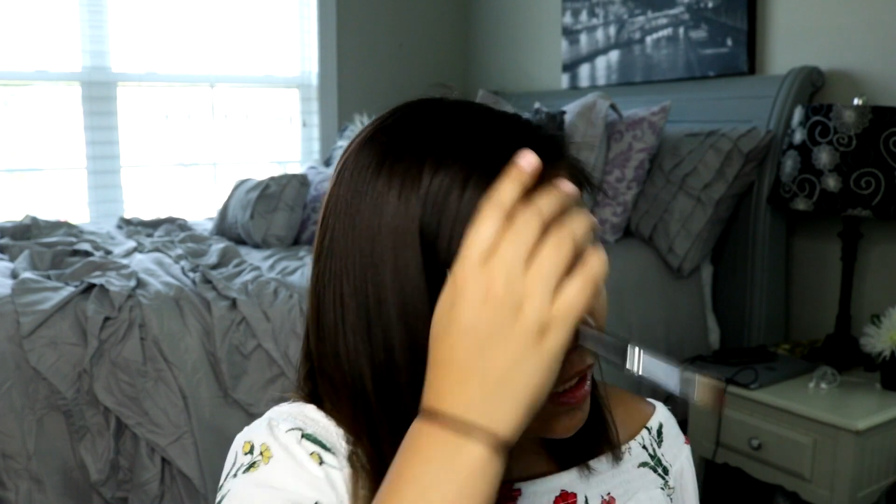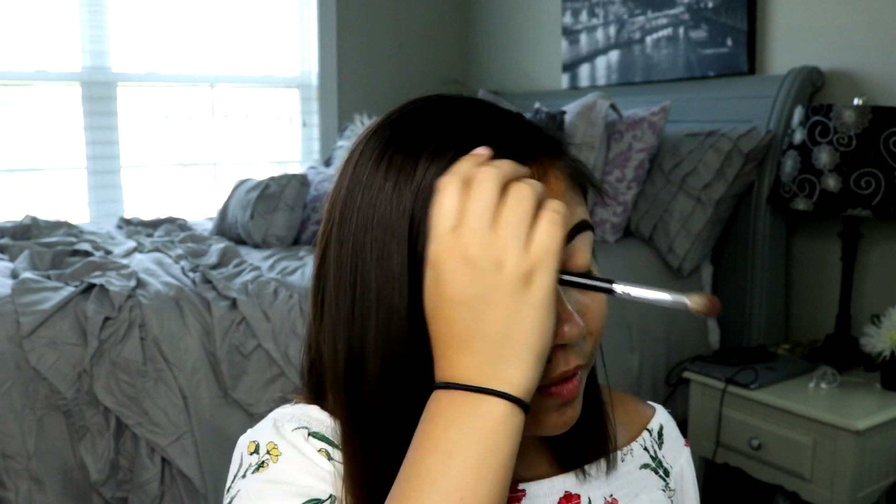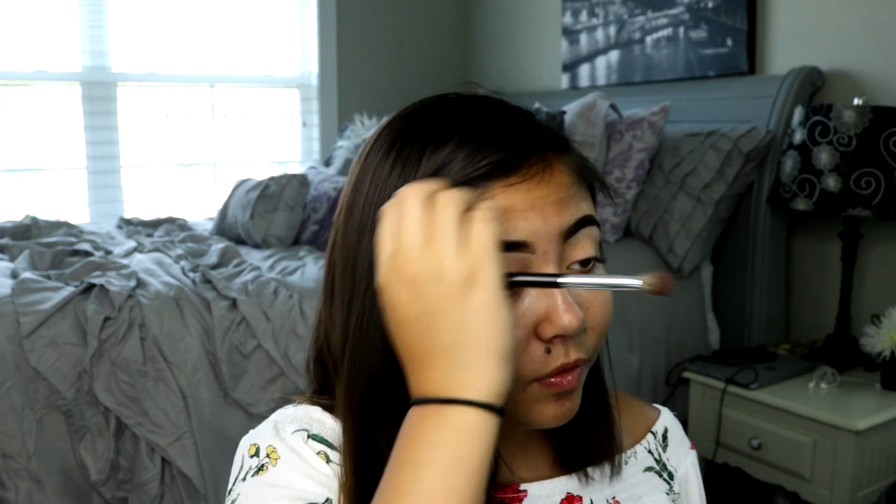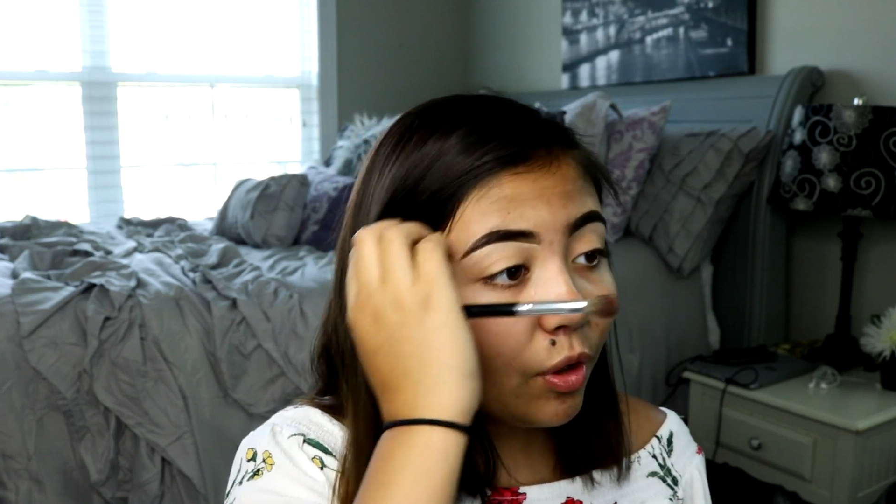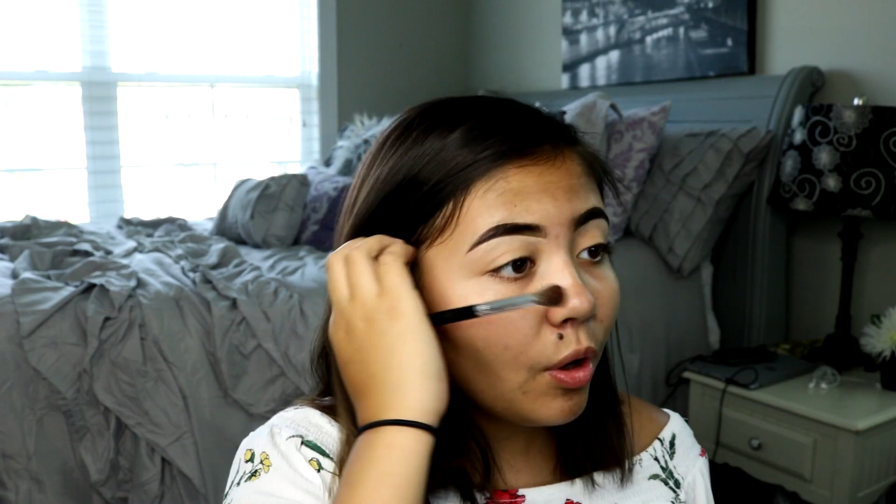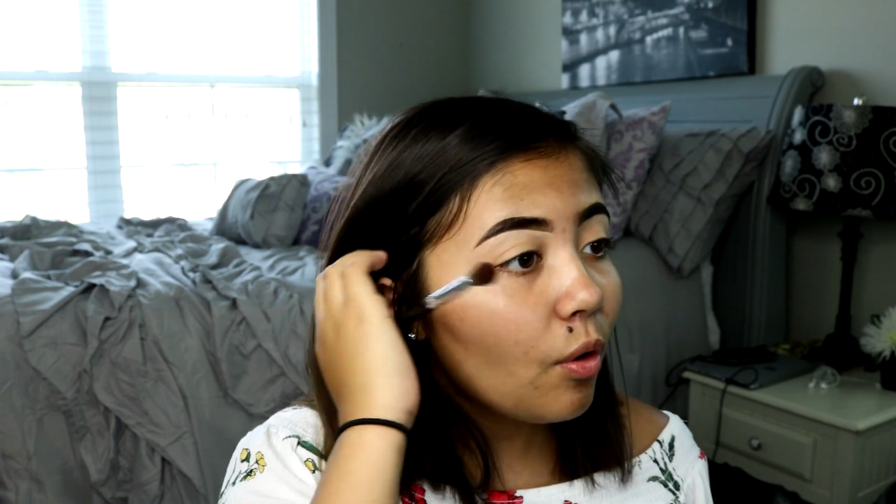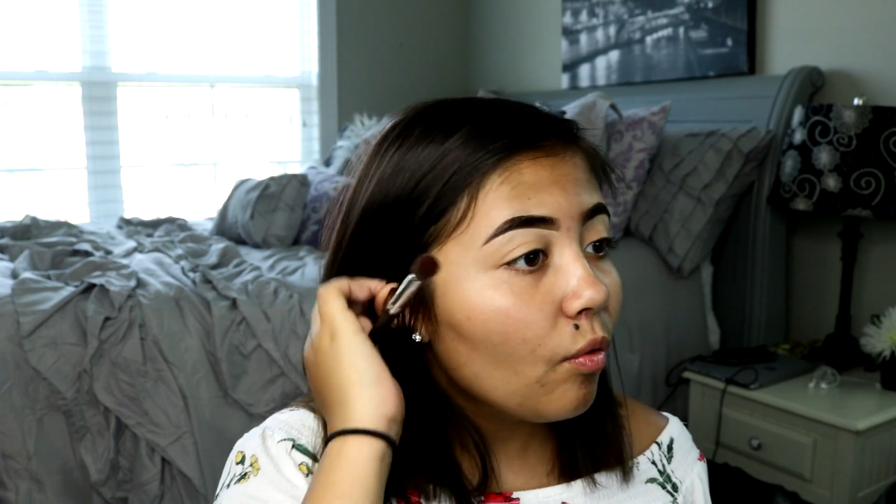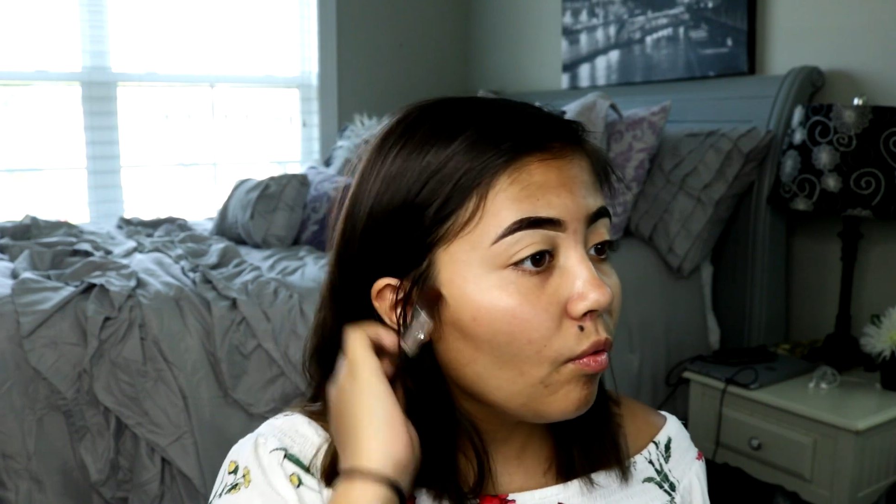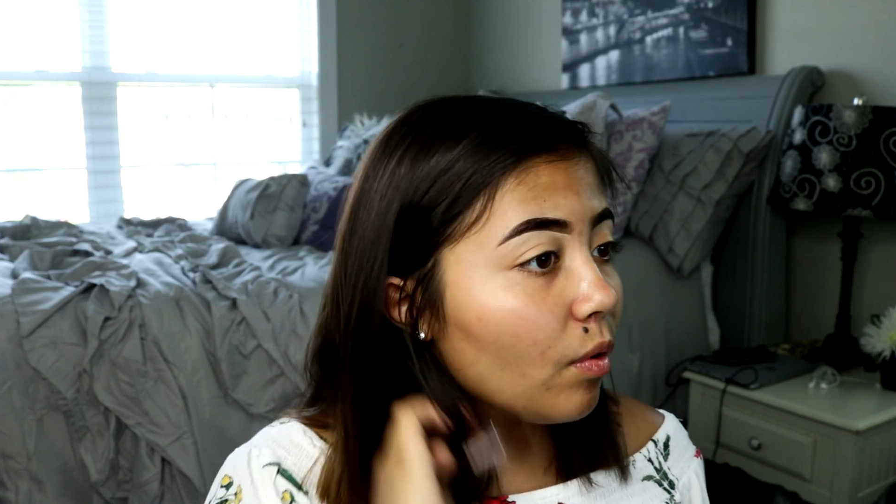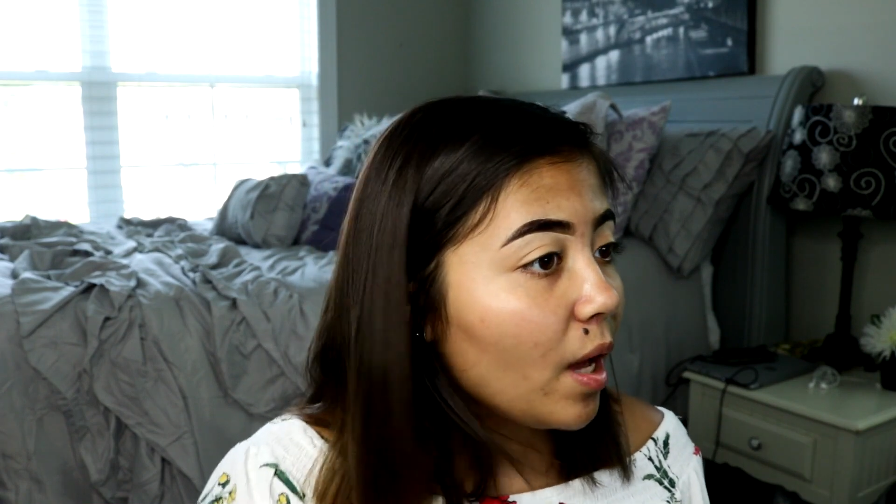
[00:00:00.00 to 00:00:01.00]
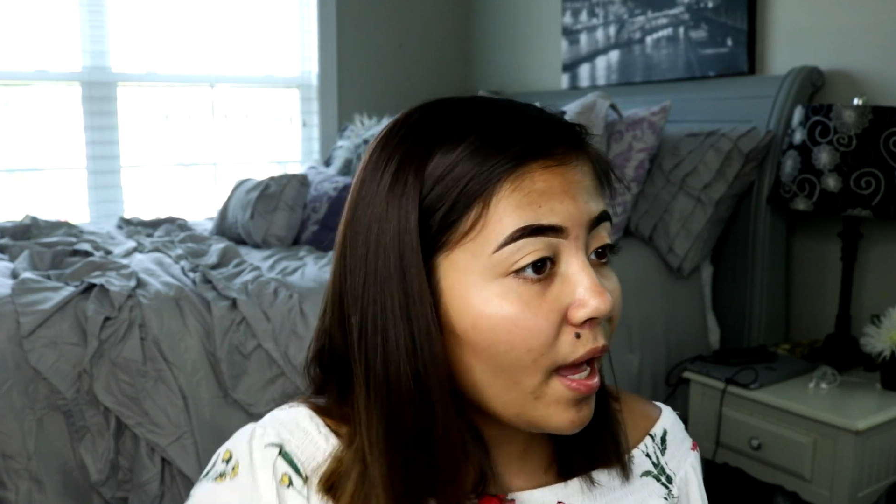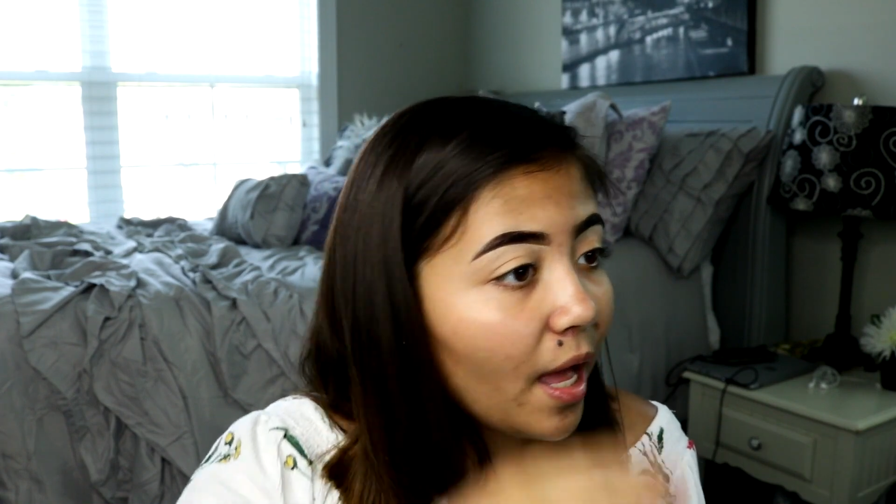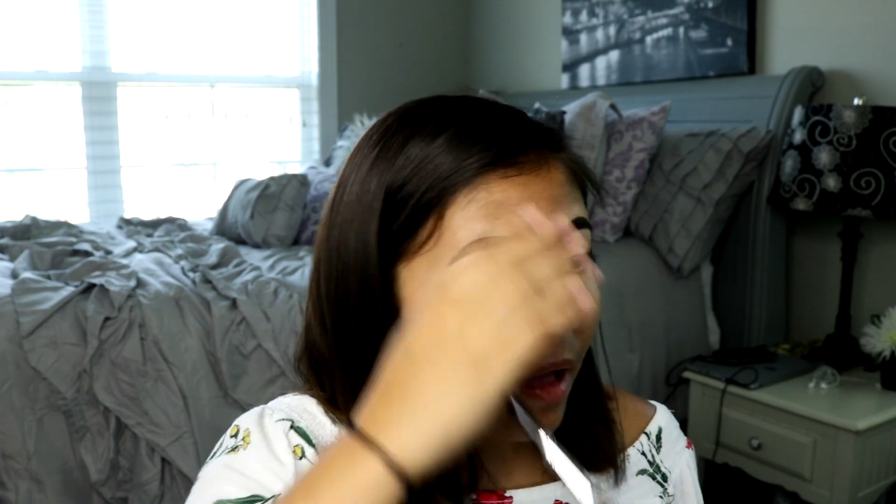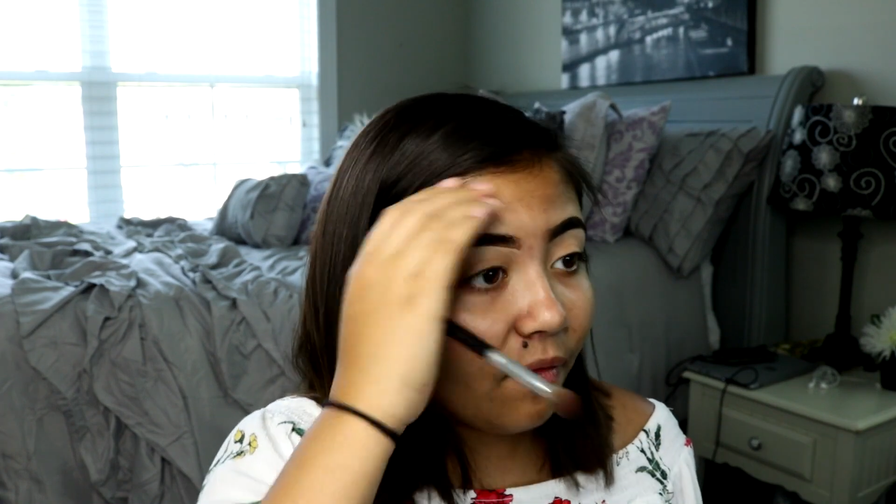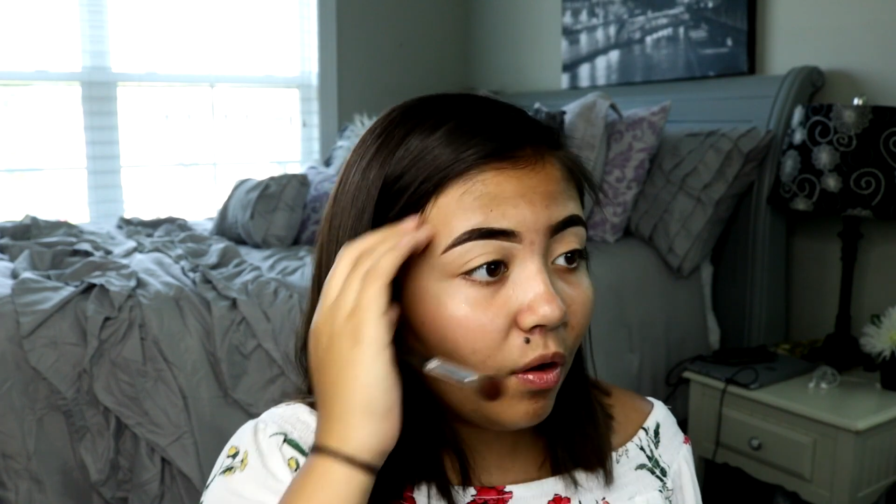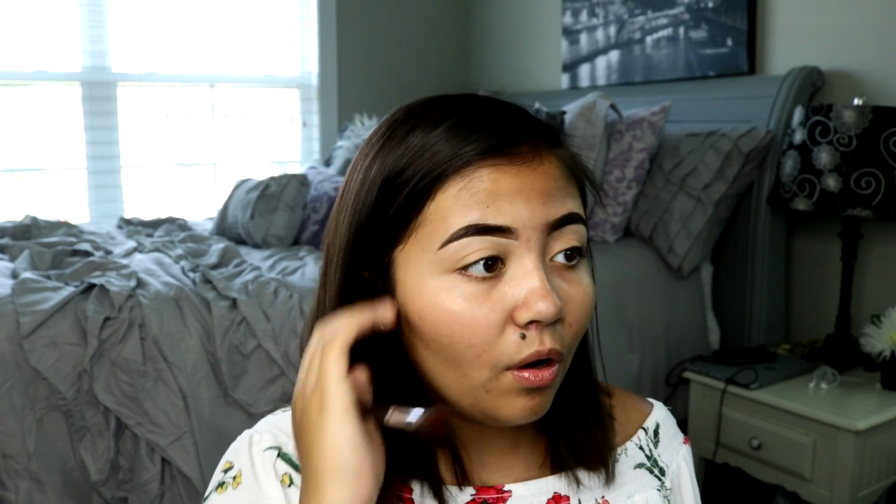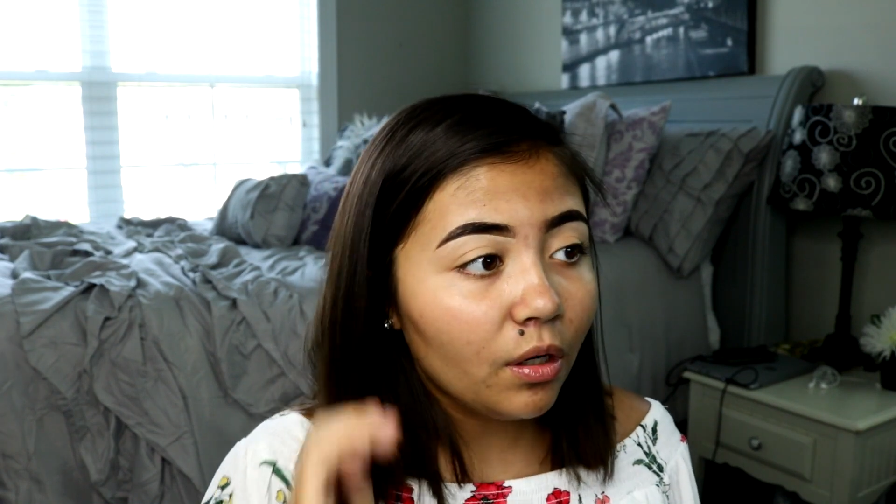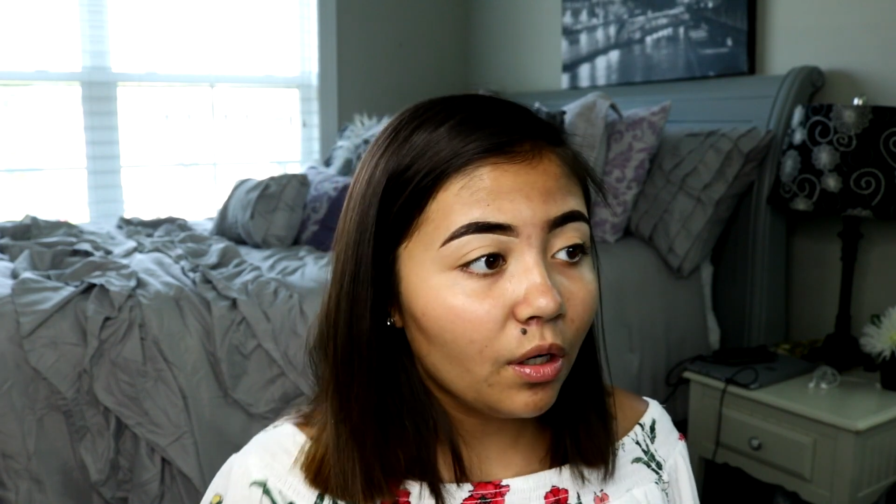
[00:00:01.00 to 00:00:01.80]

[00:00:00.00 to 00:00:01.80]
Even though I have it on